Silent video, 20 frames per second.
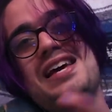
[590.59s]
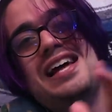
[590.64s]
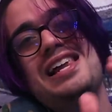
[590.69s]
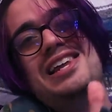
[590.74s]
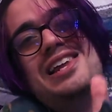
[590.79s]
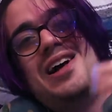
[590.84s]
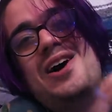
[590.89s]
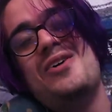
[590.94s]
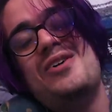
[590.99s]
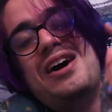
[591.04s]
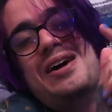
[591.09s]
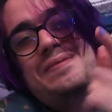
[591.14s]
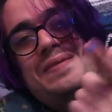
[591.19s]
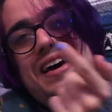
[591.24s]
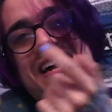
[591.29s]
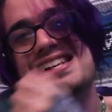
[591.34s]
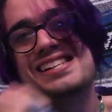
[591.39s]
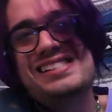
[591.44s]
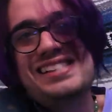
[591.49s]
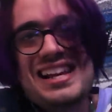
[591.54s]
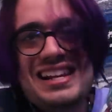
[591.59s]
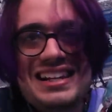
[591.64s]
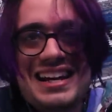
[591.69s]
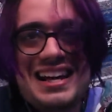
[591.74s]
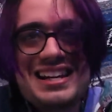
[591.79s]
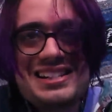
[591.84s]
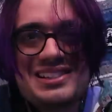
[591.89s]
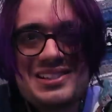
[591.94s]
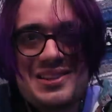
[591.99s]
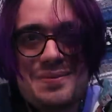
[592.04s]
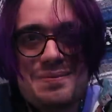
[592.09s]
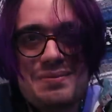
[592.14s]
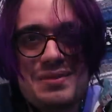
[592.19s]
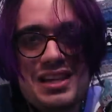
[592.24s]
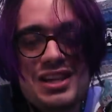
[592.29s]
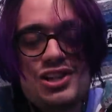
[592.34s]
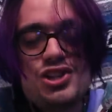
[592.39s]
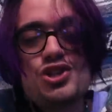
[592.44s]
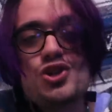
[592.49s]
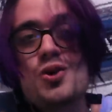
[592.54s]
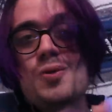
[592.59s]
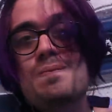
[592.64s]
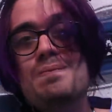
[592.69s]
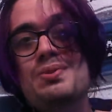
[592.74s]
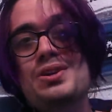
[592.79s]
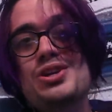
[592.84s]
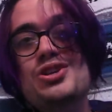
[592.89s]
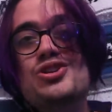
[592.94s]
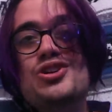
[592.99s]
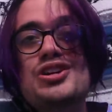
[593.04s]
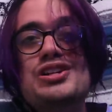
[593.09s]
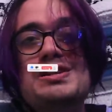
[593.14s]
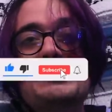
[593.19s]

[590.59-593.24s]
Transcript: hello, I'm Este. nice to meet you. Be sure to